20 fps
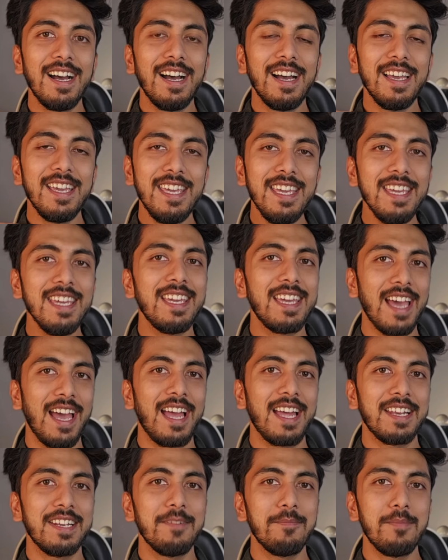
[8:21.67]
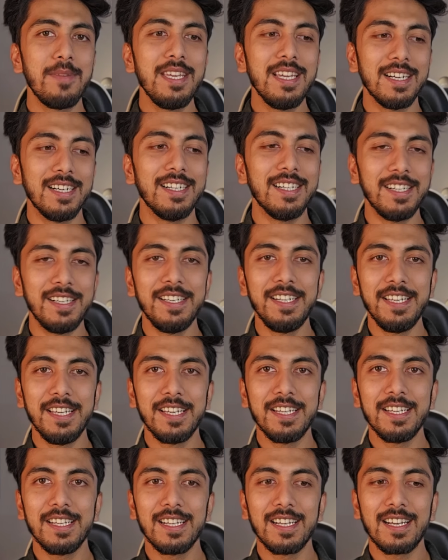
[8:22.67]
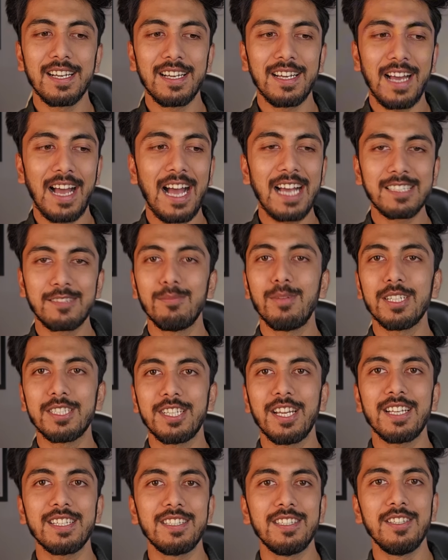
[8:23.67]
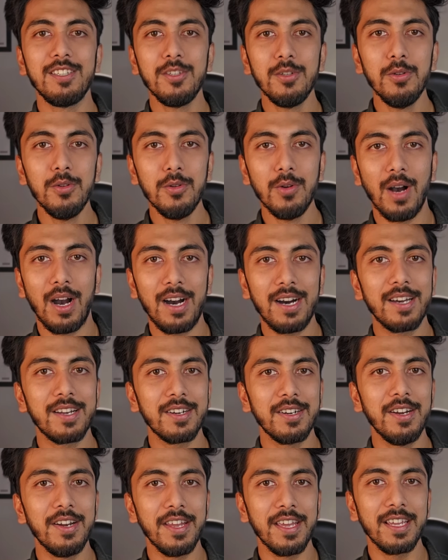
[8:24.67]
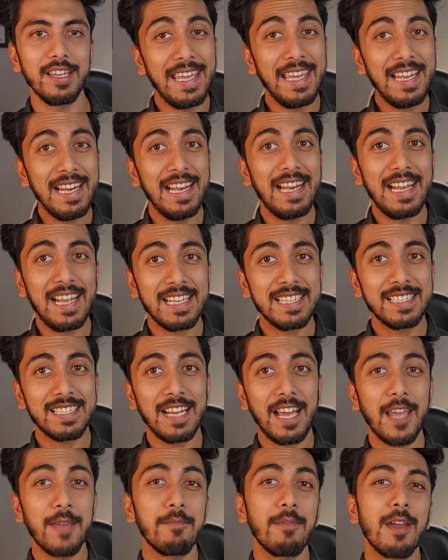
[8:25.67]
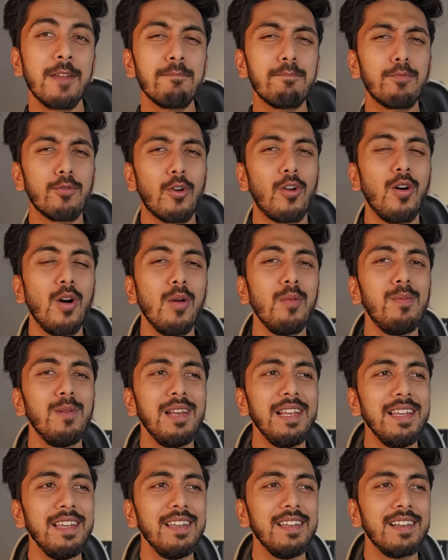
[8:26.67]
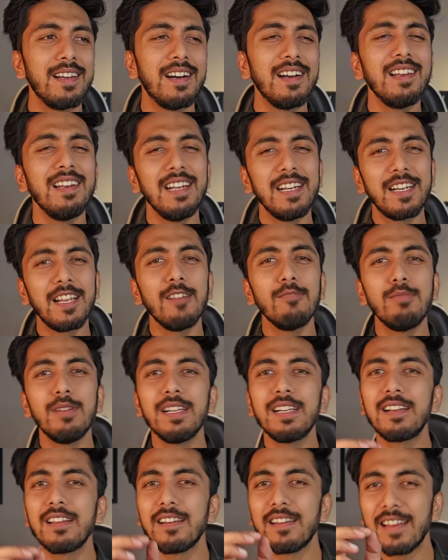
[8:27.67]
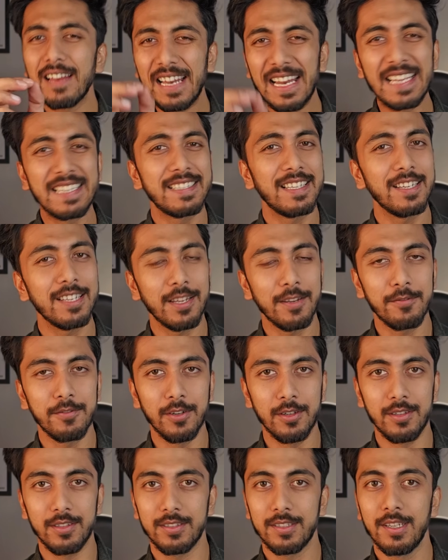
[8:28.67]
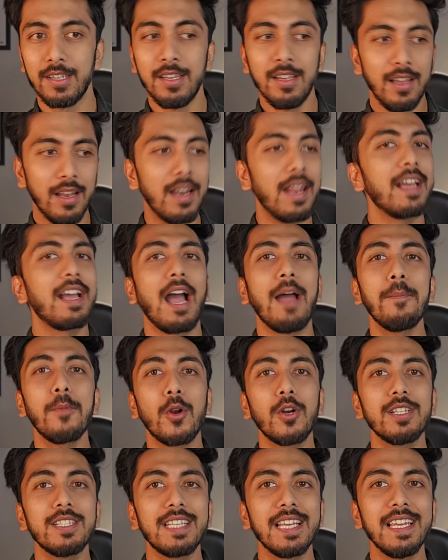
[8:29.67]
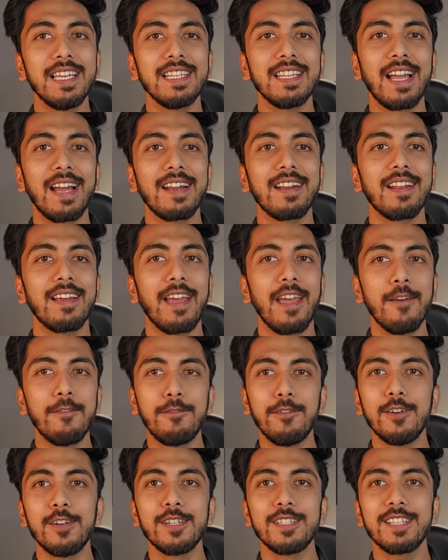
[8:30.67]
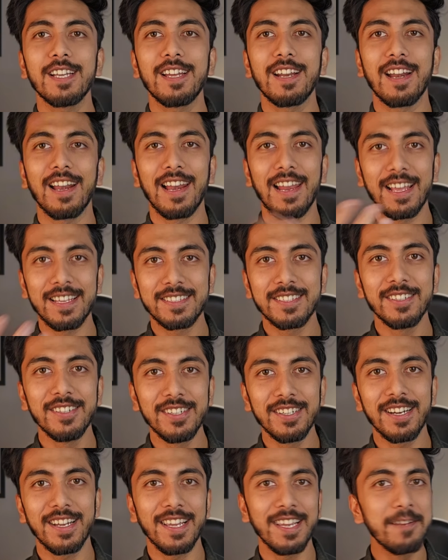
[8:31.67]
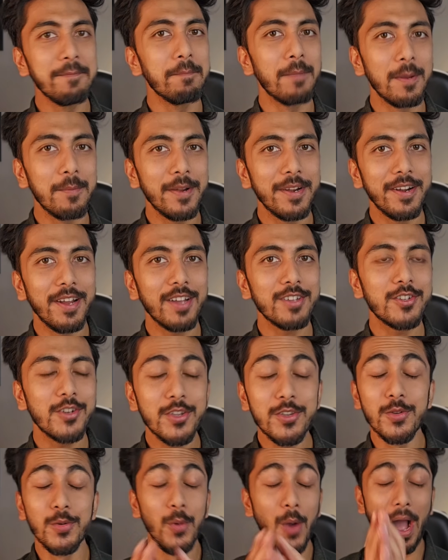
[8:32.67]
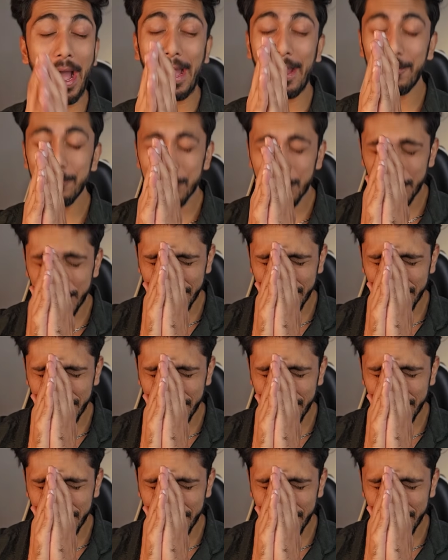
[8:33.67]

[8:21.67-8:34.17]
he can be earning as much as you are earning in less time and probably a little bit lesser efforts. Like I'm not saying that efforts are lesser in BIM industry. You have to